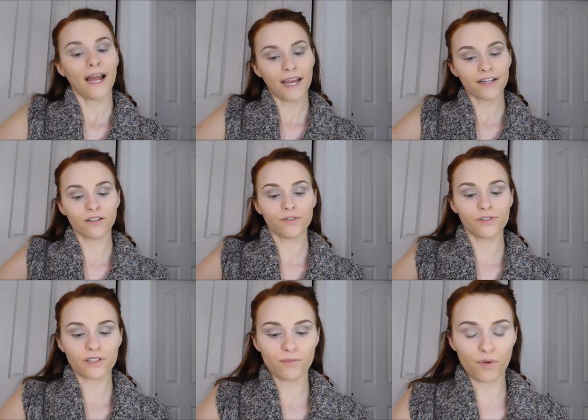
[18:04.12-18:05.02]
and
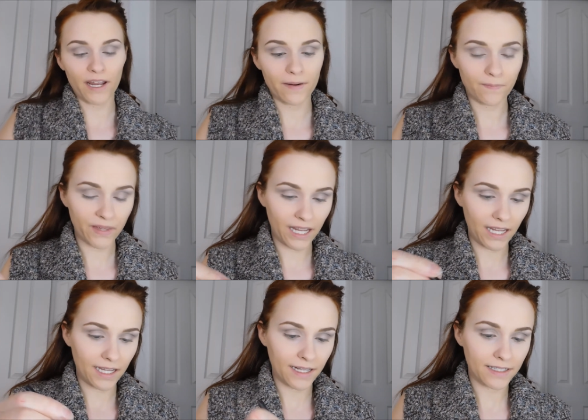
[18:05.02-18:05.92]
lose some weight.
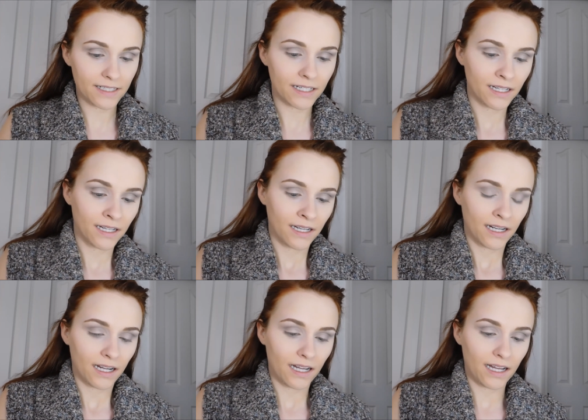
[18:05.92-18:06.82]
And
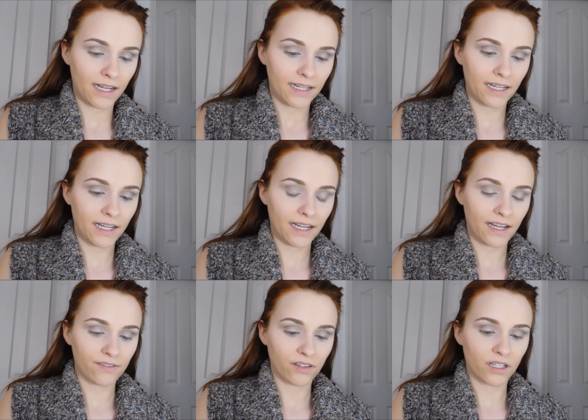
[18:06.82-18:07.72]
I
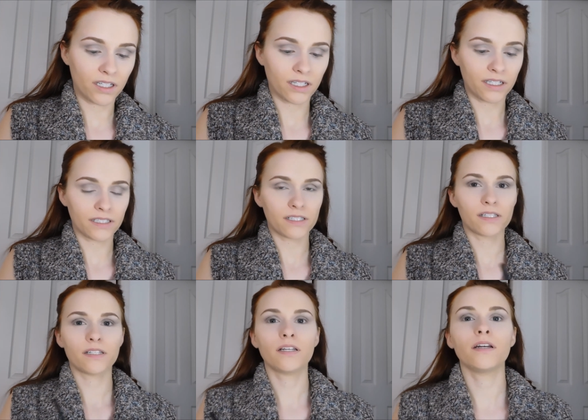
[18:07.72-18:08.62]
have
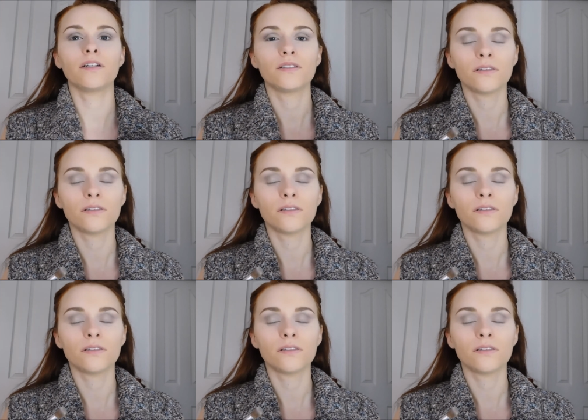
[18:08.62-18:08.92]
lost